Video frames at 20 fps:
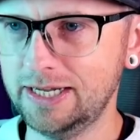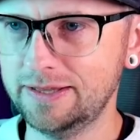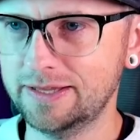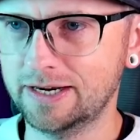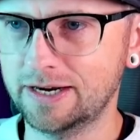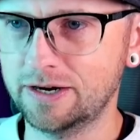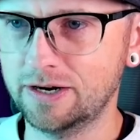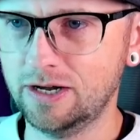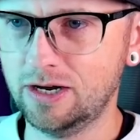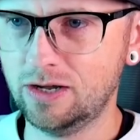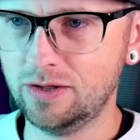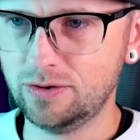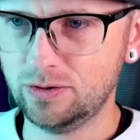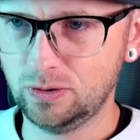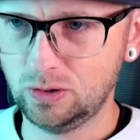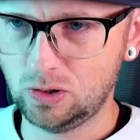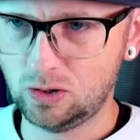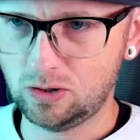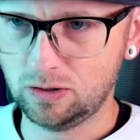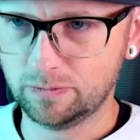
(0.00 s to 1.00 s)
then another
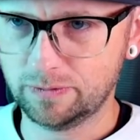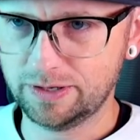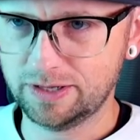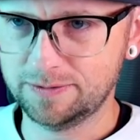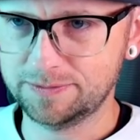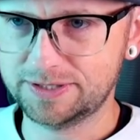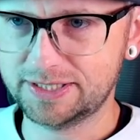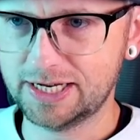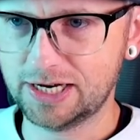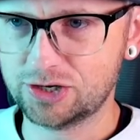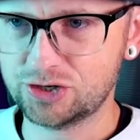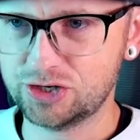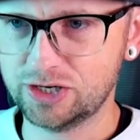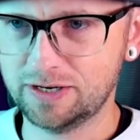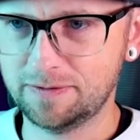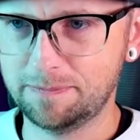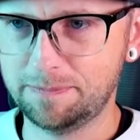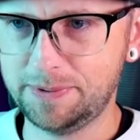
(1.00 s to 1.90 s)
long rhythm section,